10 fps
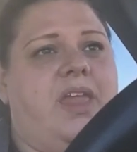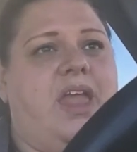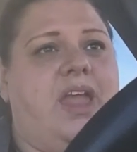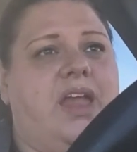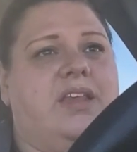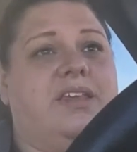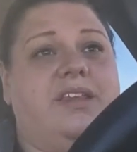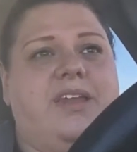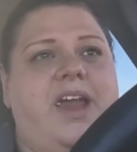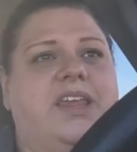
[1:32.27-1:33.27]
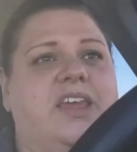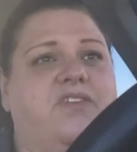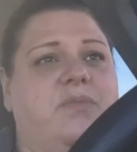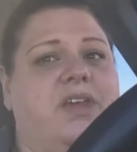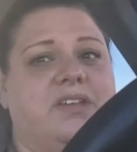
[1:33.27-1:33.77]
and can kind of
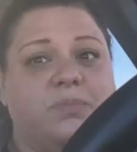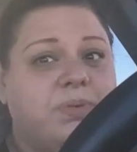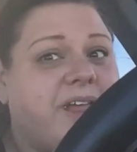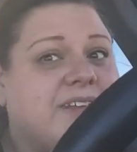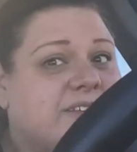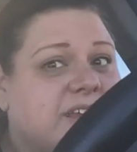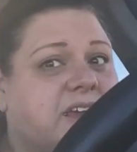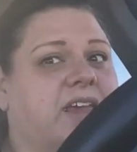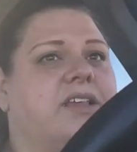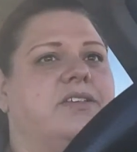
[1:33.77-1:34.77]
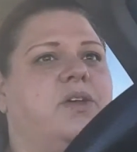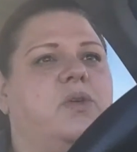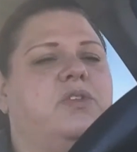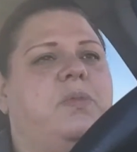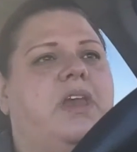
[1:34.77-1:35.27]
give me his blessing, so
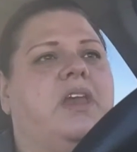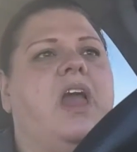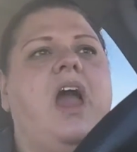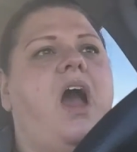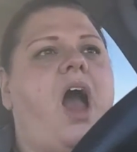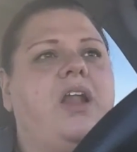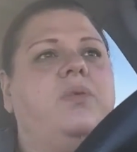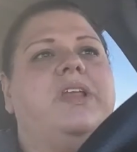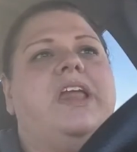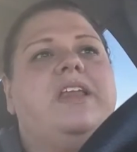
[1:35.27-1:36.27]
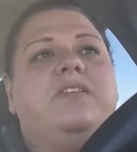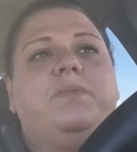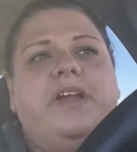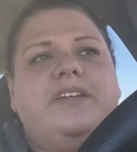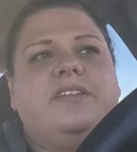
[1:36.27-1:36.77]
to speak. I don't need his
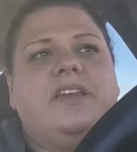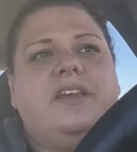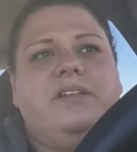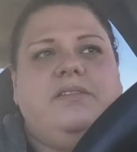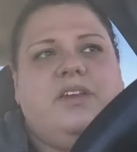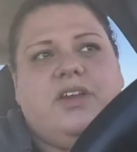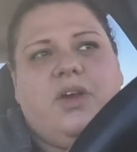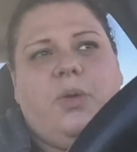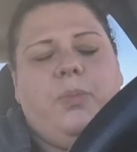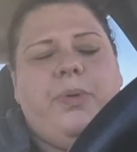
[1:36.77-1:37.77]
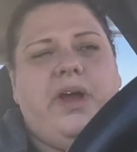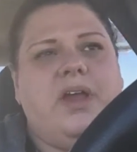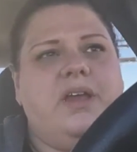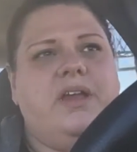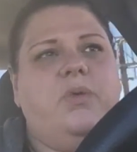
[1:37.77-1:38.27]
blessing,
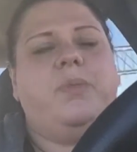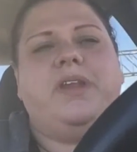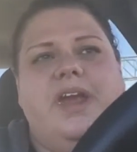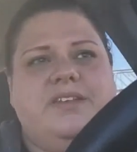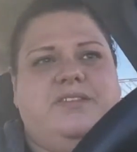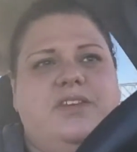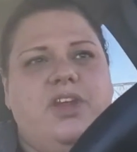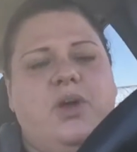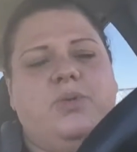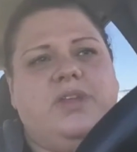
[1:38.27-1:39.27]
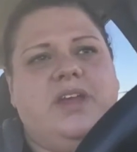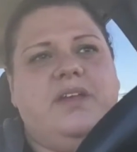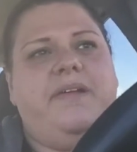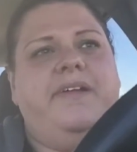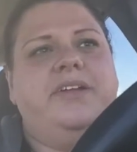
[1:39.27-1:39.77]
but it would be nice to know that